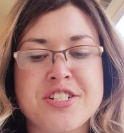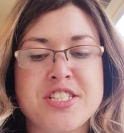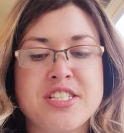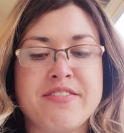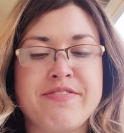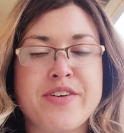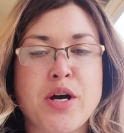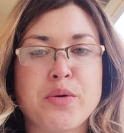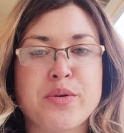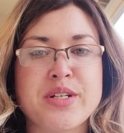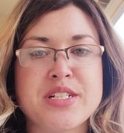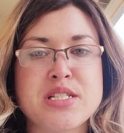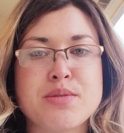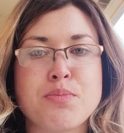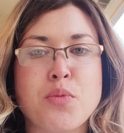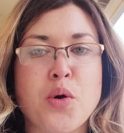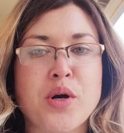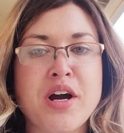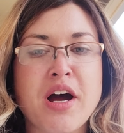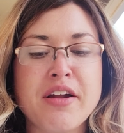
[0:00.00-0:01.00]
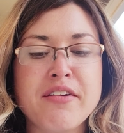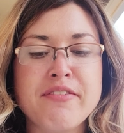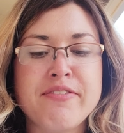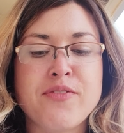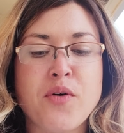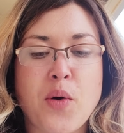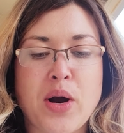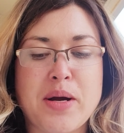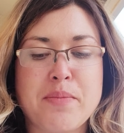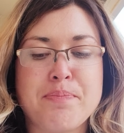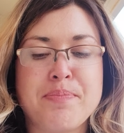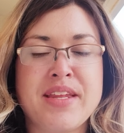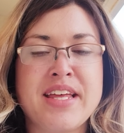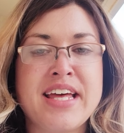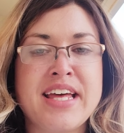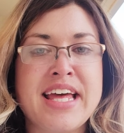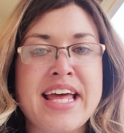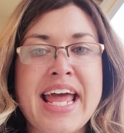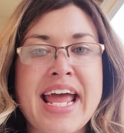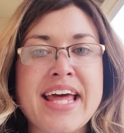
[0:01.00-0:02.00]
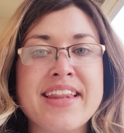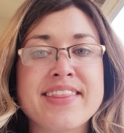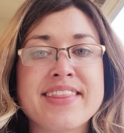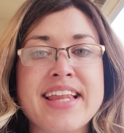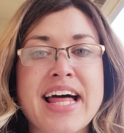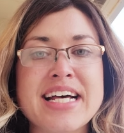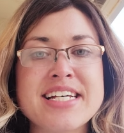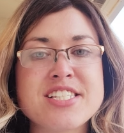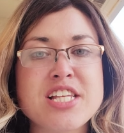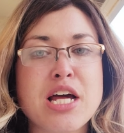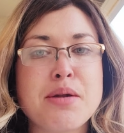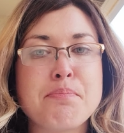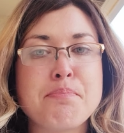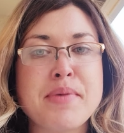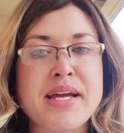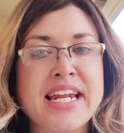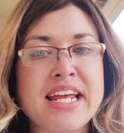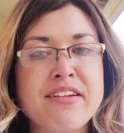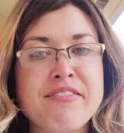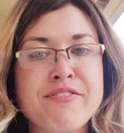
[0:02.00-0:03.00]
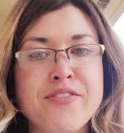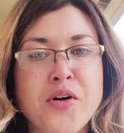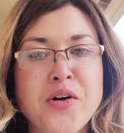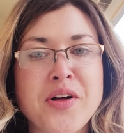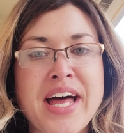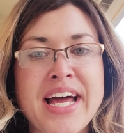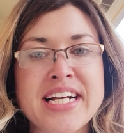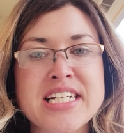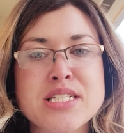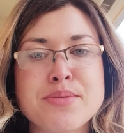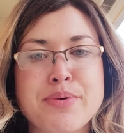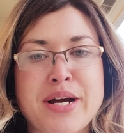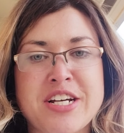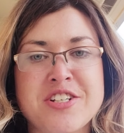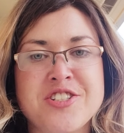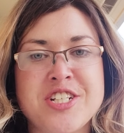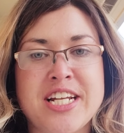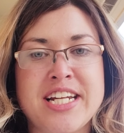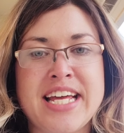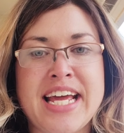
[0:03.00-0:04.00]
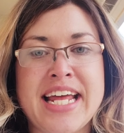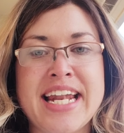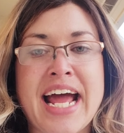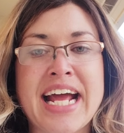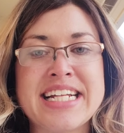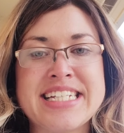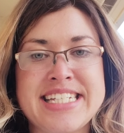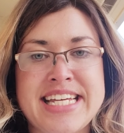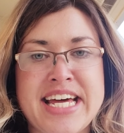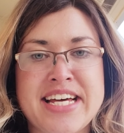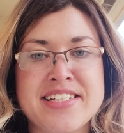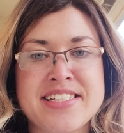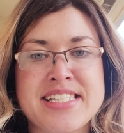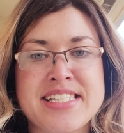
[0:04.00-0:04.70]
focus more on form and less on meaningful expression and ideas.